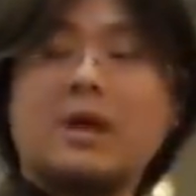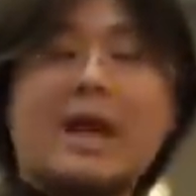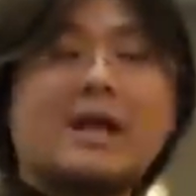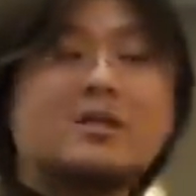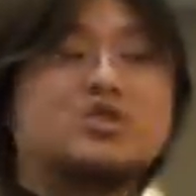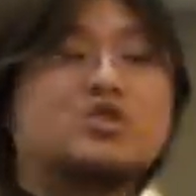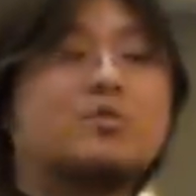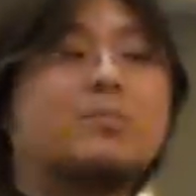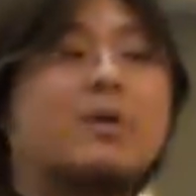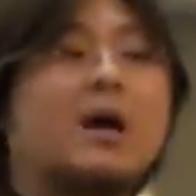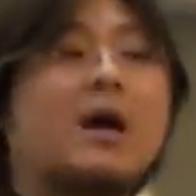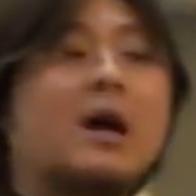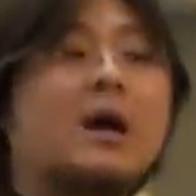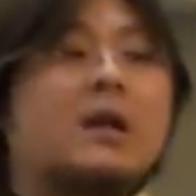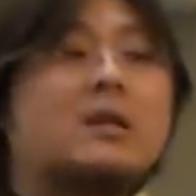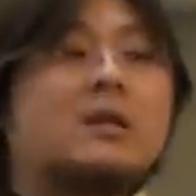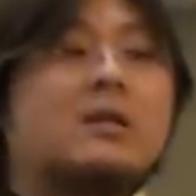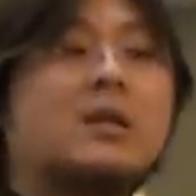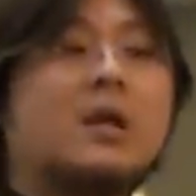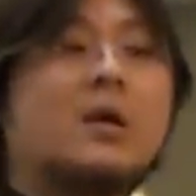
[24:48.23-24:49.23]
And
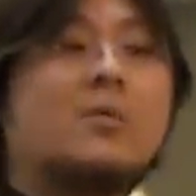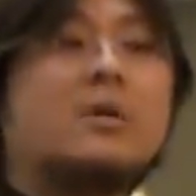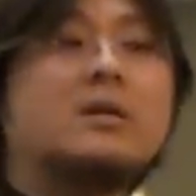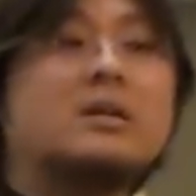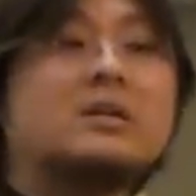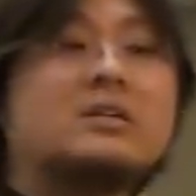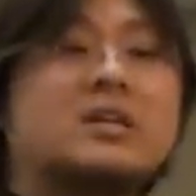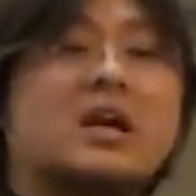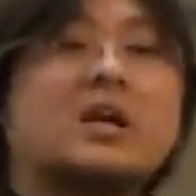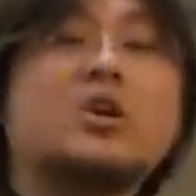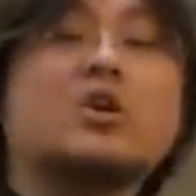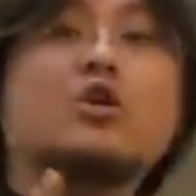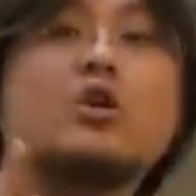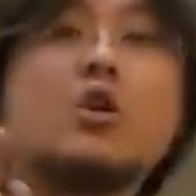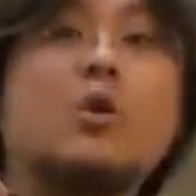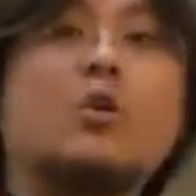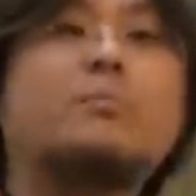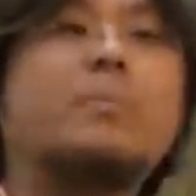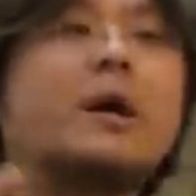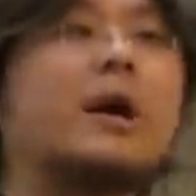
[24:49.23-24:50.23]
subhanAllah, when he said,
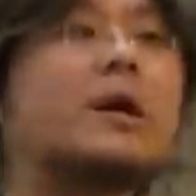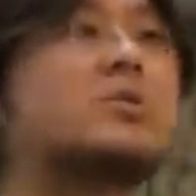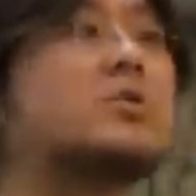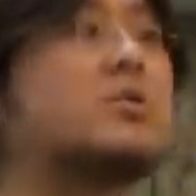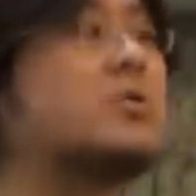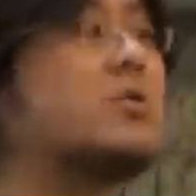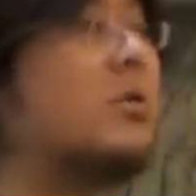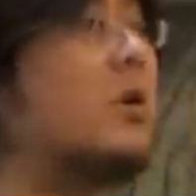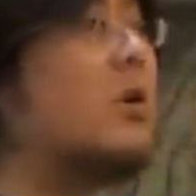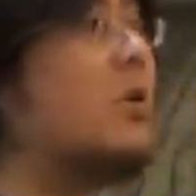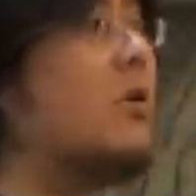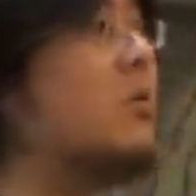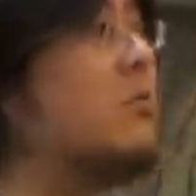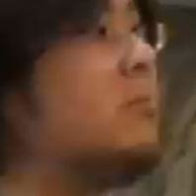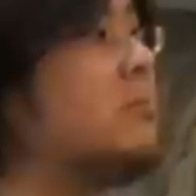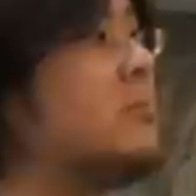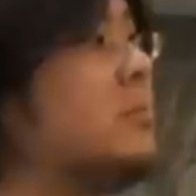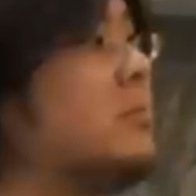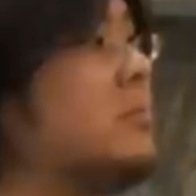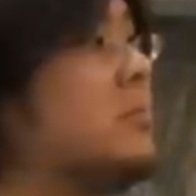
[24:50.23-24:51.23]
go back to your
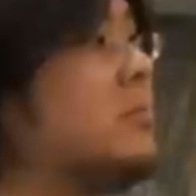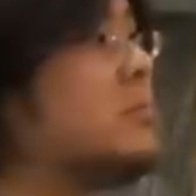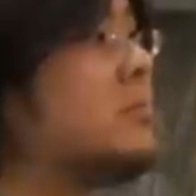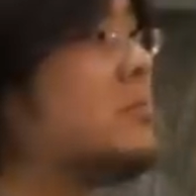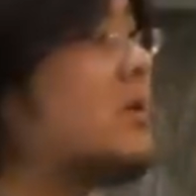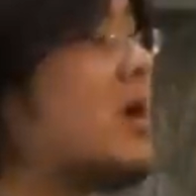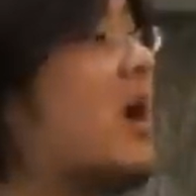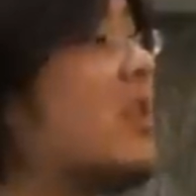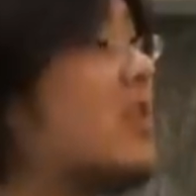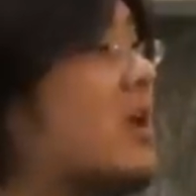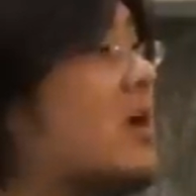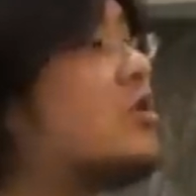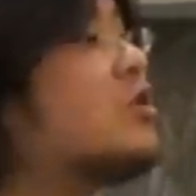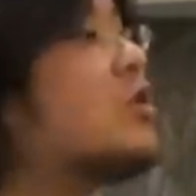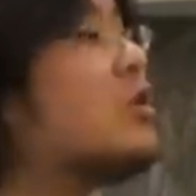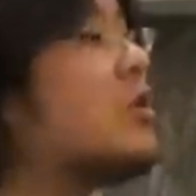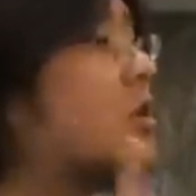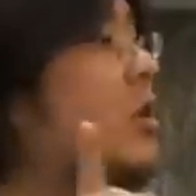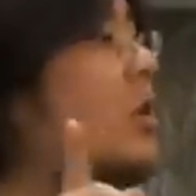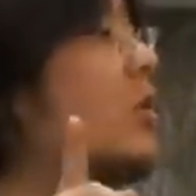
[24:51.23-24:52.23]
home, Allah
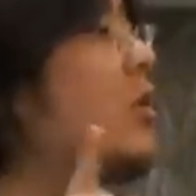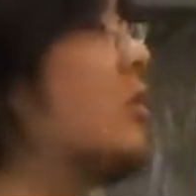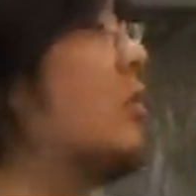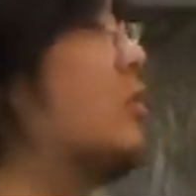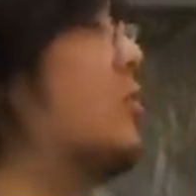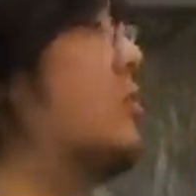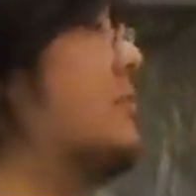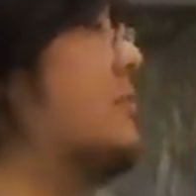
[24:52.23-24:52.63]
took her home.